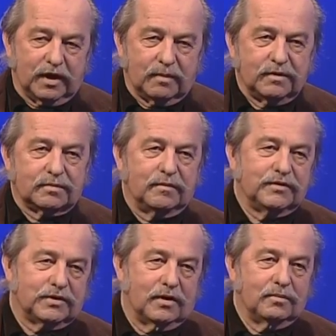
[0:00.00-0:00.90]
bring up Miss
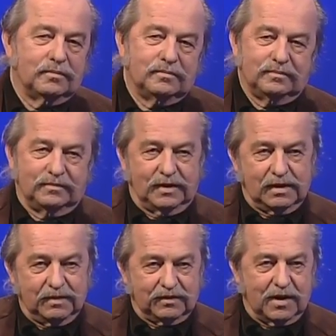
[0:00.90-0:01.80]
River Joe.
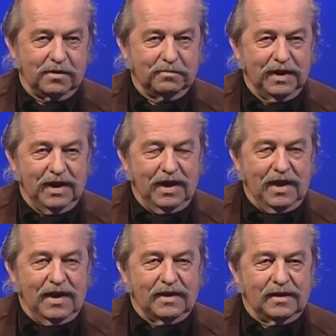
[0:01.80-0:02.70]
It'll be there.
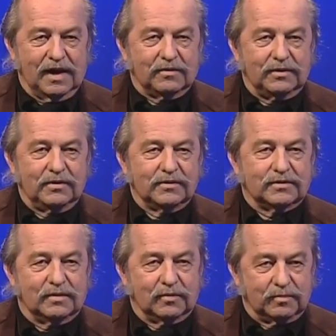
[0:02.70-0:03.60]
It'll have the
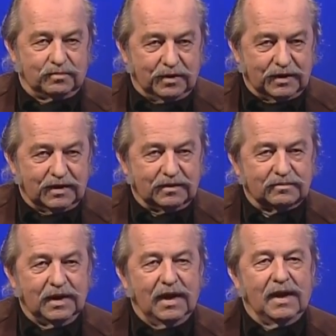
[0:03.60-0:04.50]
news that we're putting
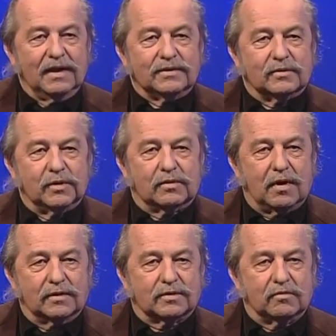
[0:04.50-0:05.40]
in. So we
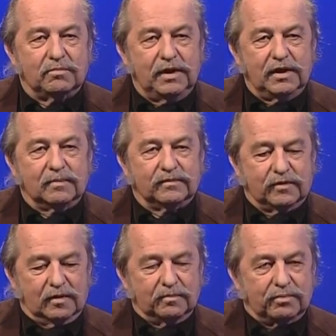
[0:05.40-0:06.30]
cross over medium
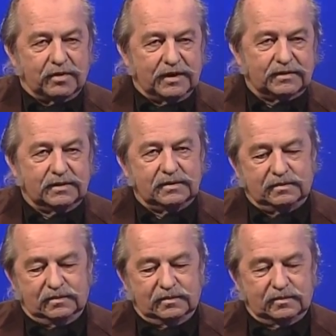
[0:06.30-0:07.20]
from print,
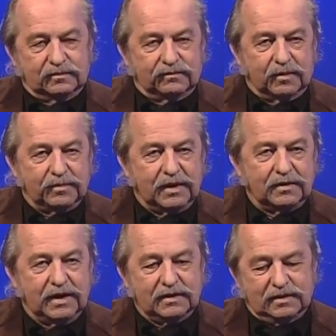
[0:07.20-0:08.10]
from
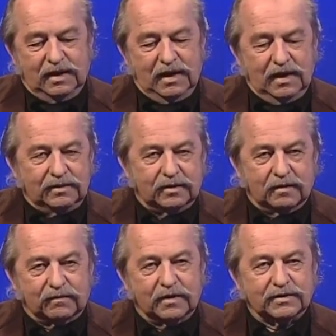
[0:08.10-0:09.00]
internet, to
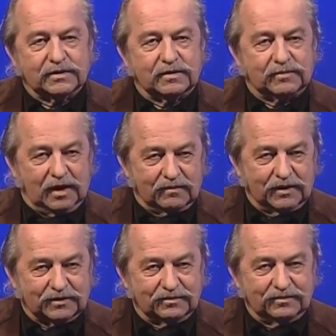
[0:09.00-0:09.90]
convergence of
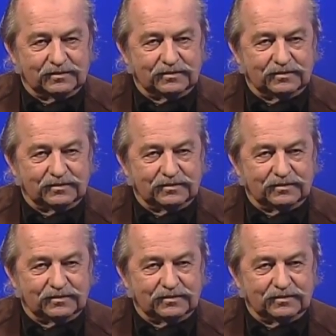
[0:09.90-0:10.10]
television.